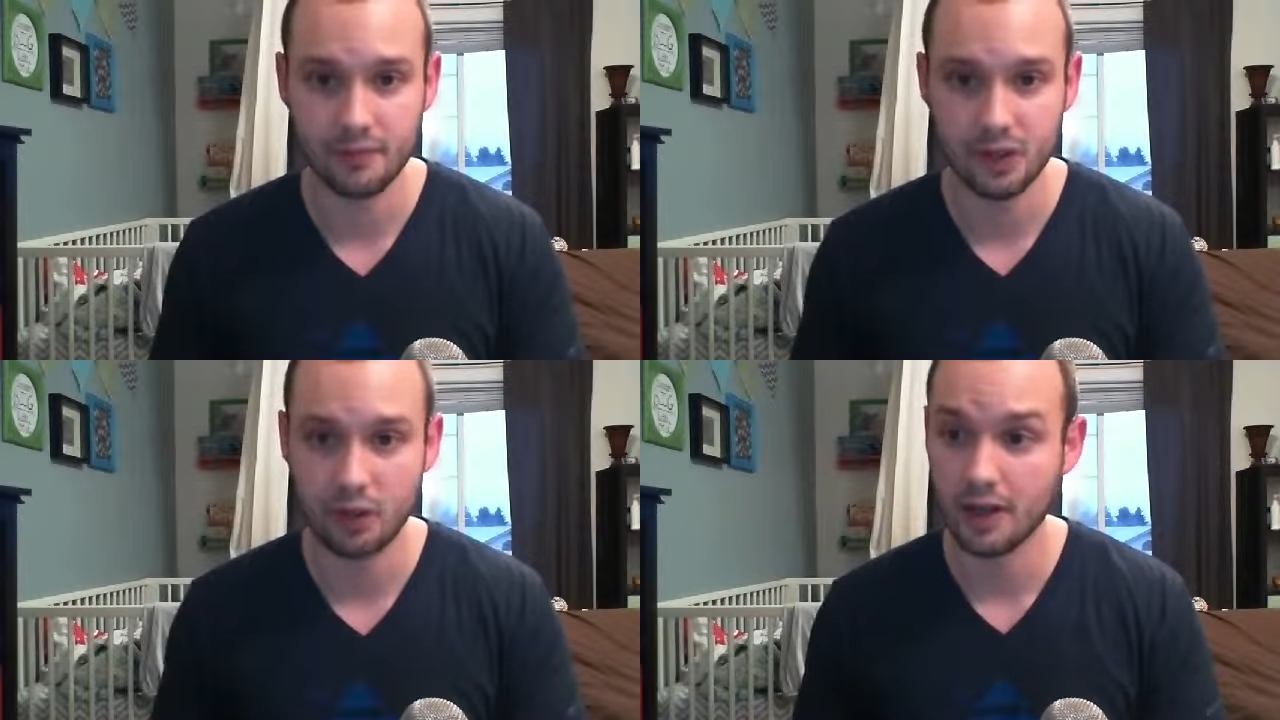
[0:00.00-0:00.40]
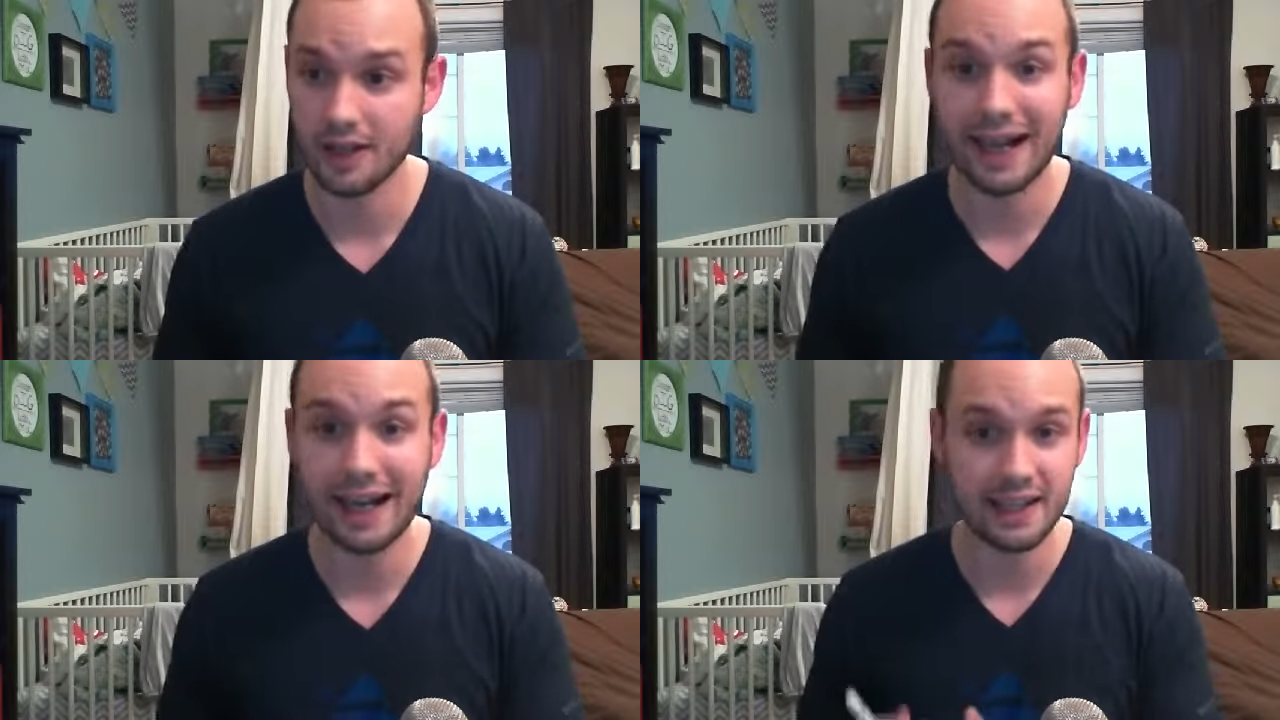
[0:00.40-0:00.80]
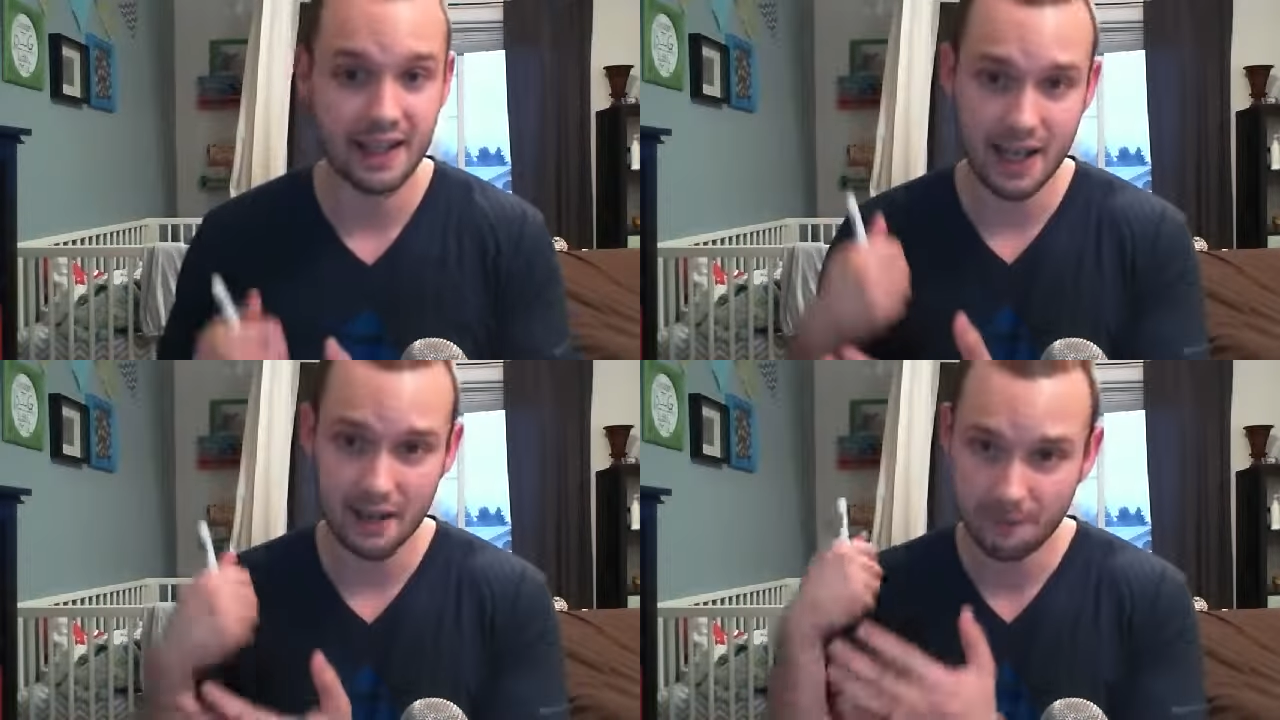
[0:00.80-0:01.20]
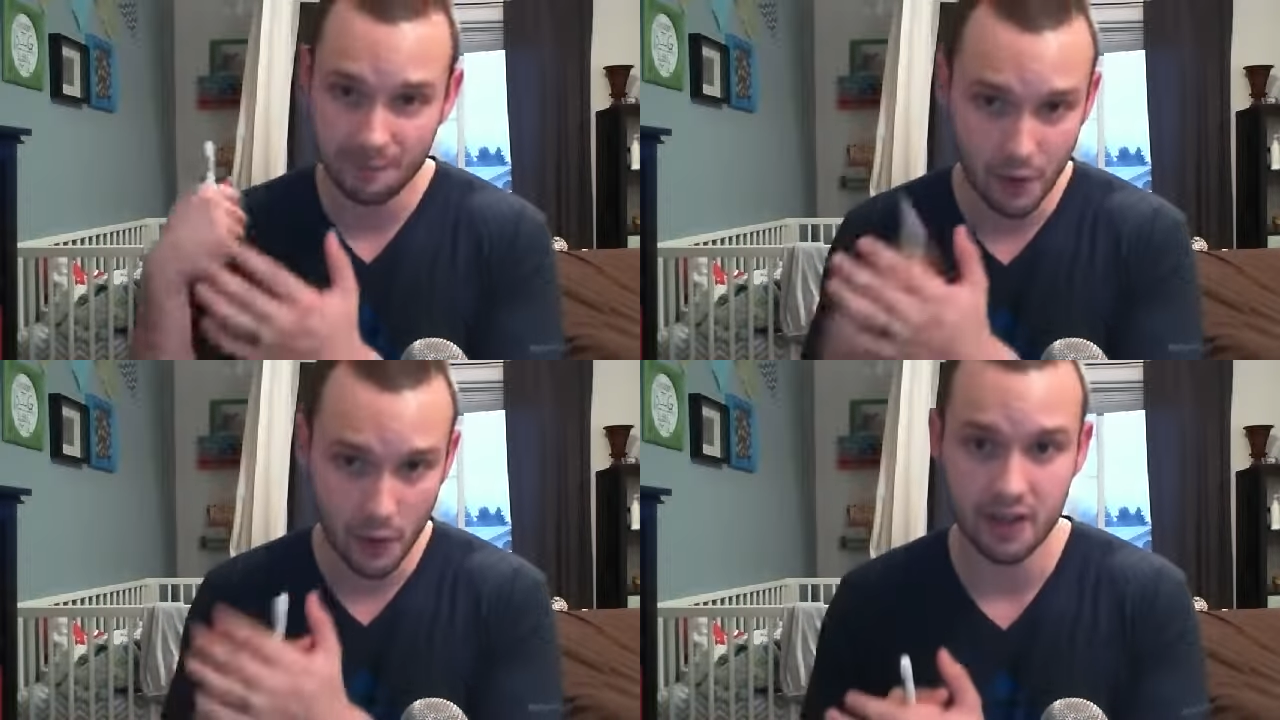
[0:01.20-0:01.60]
or a 90-day
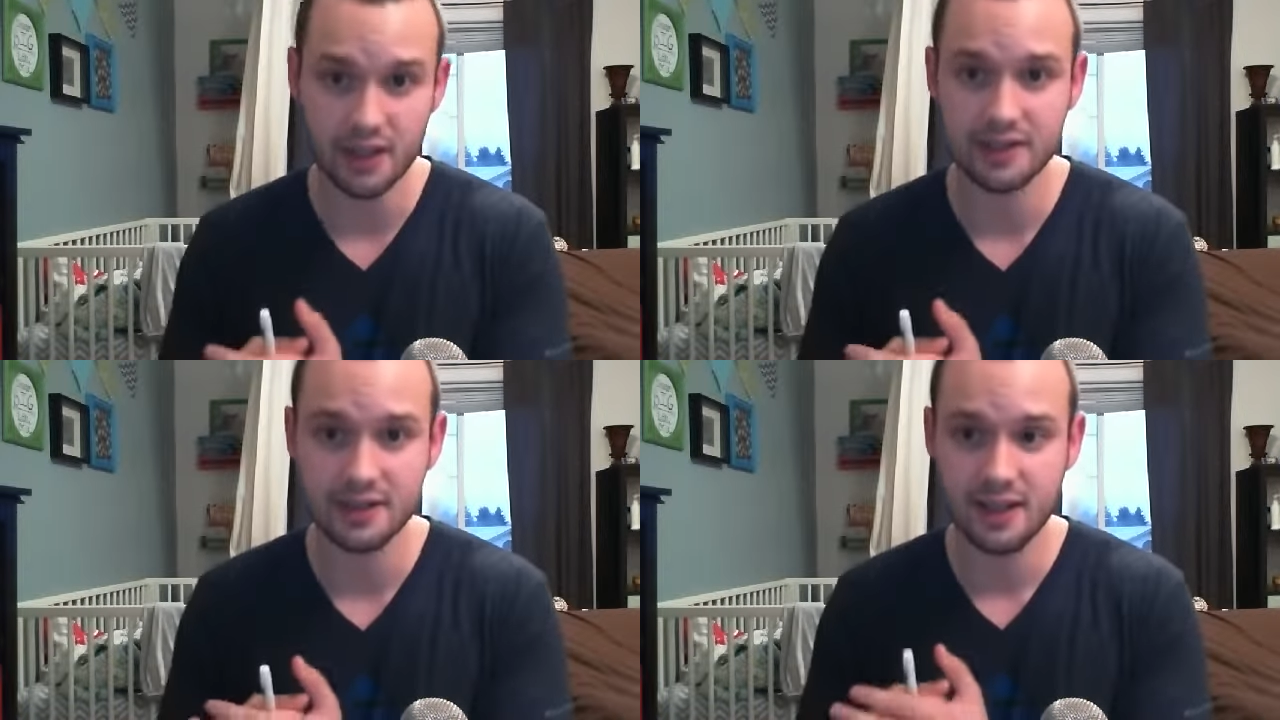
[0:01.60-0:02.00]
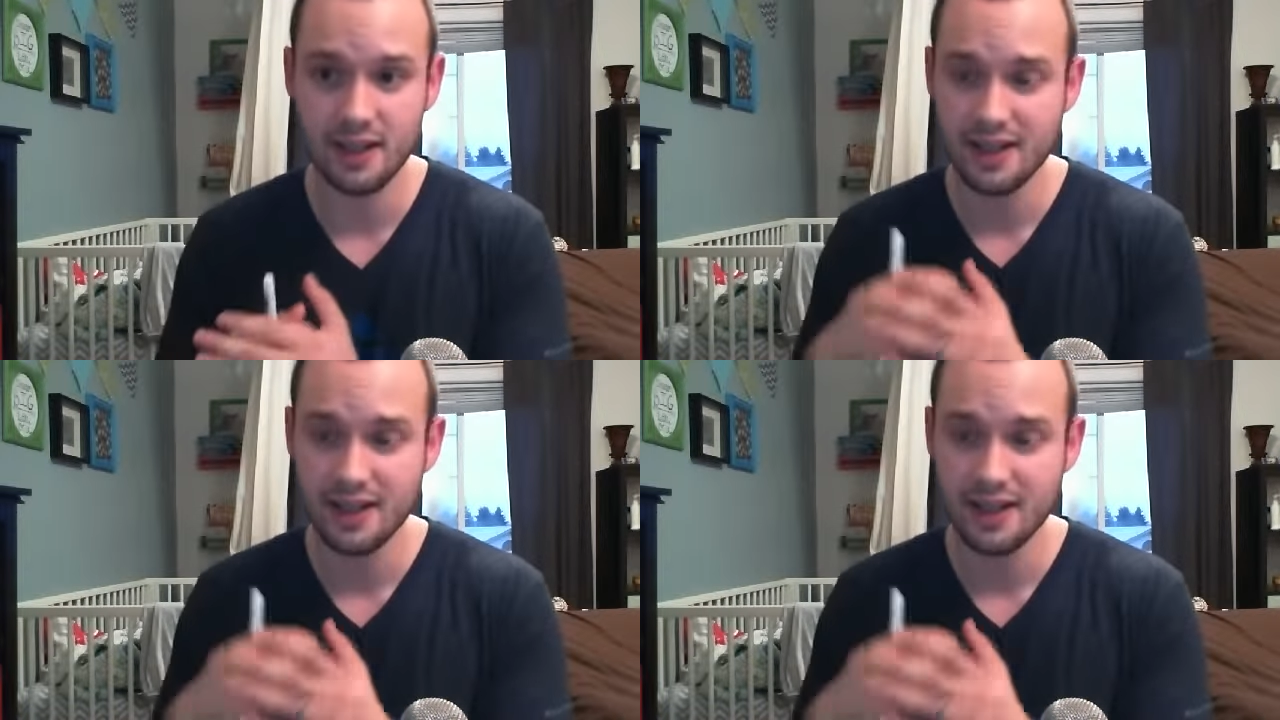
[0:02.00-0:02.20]
focused,